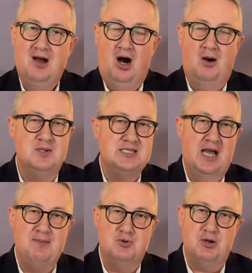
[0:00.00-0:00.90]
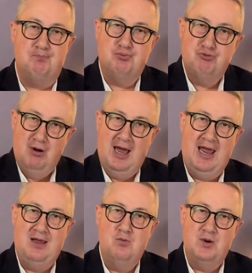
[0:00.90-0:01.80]
I was able to
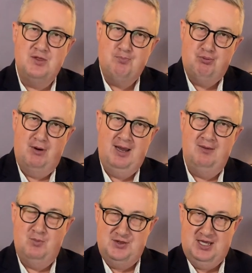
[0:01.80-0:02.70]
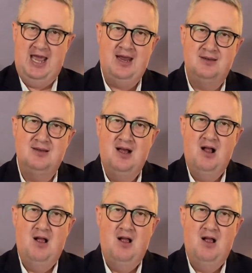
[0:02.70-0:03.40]
pray with Ken,